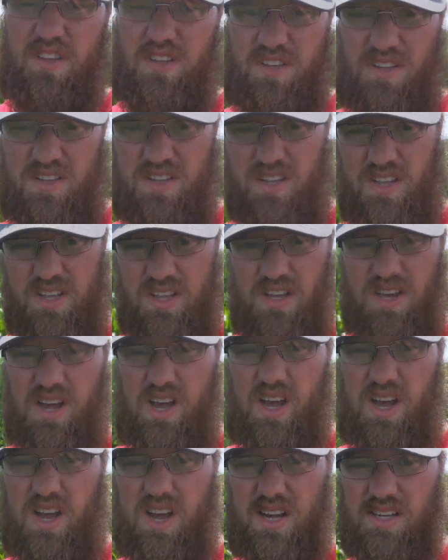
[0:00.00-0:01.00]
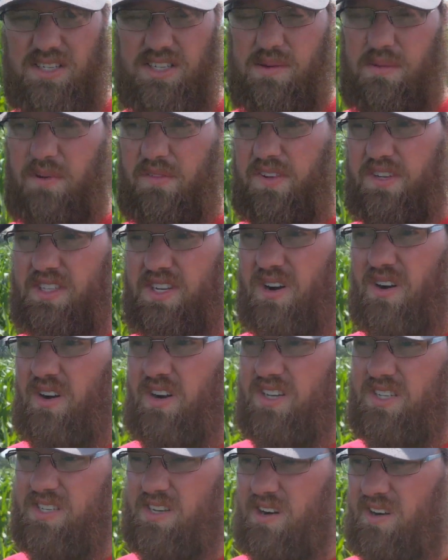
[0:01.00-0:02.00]
Some of it's
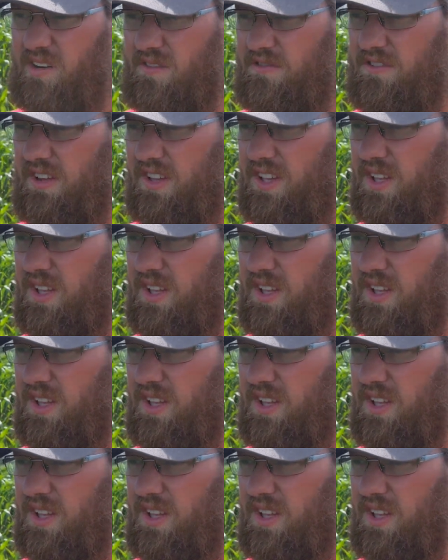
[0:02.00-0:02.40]
already starting to